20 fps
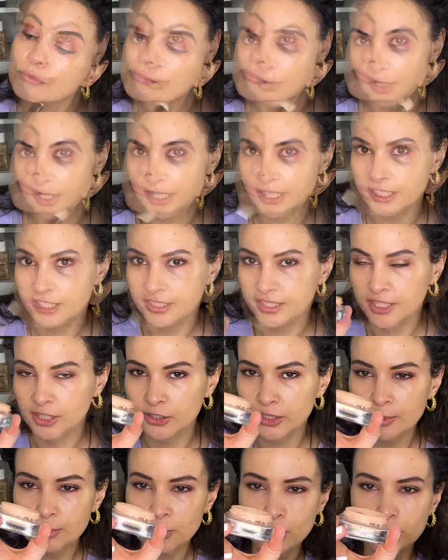For the
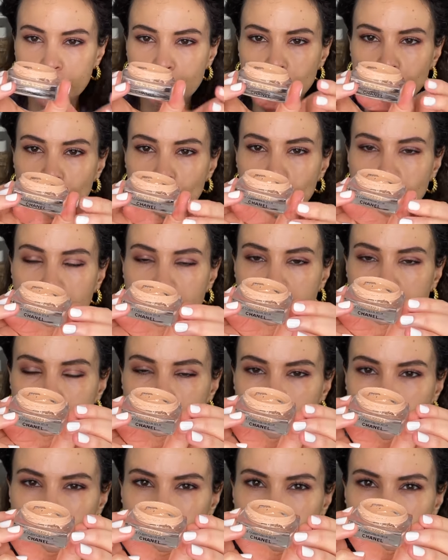concealer, I'm going into my
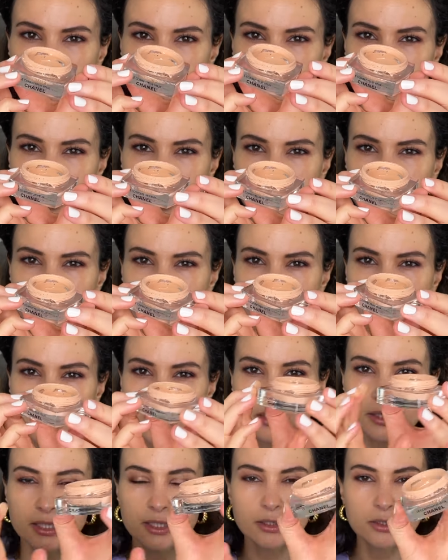Sublimage
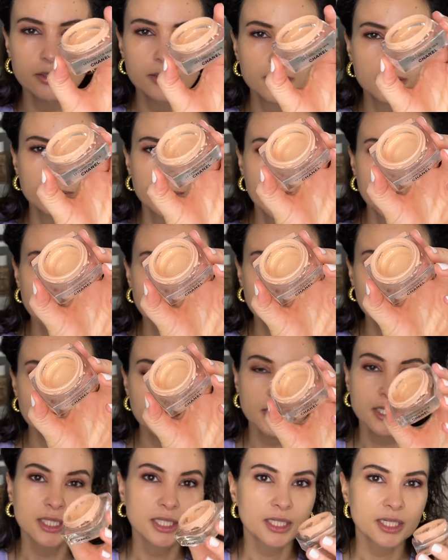Concealer
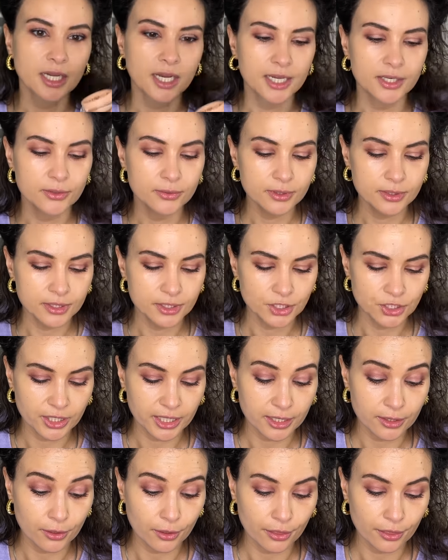Corrector. I use the
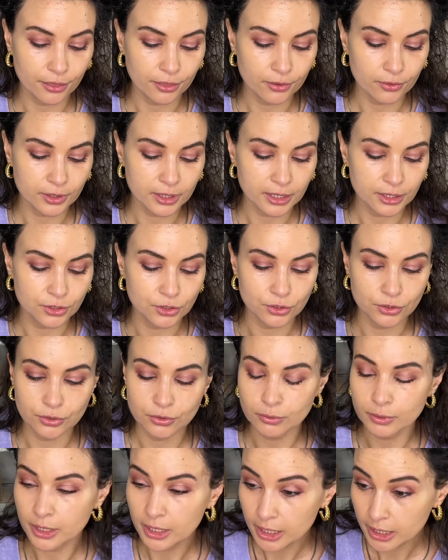shade
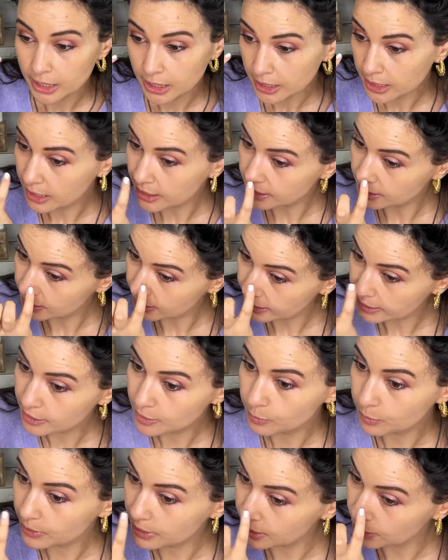32. It has a
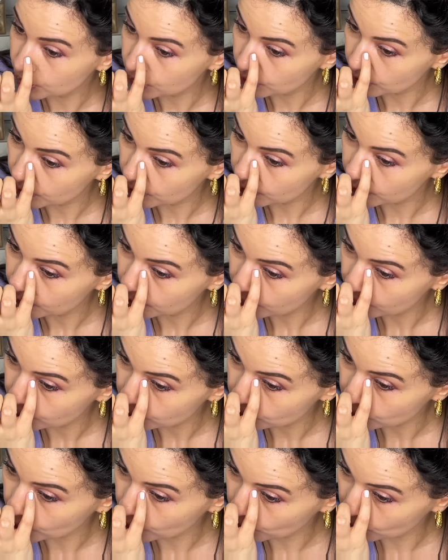nice peachy
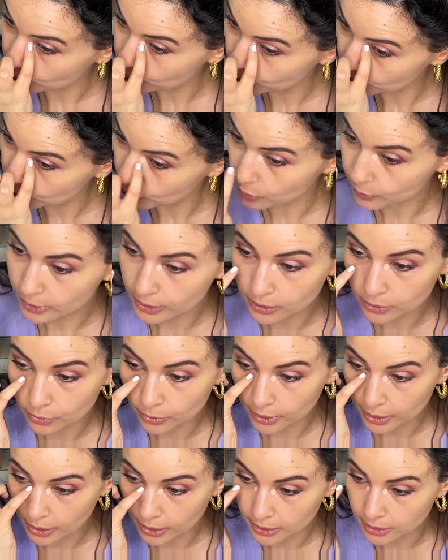tone to it, so
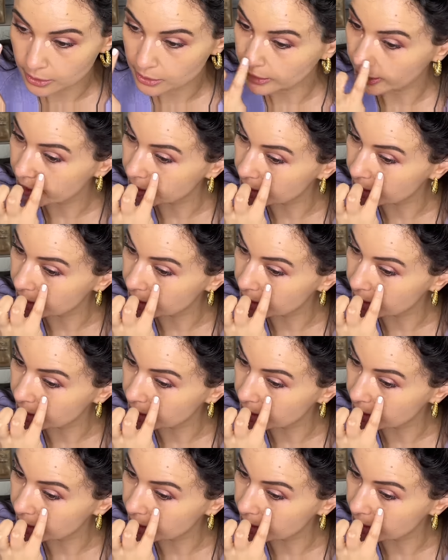it cuts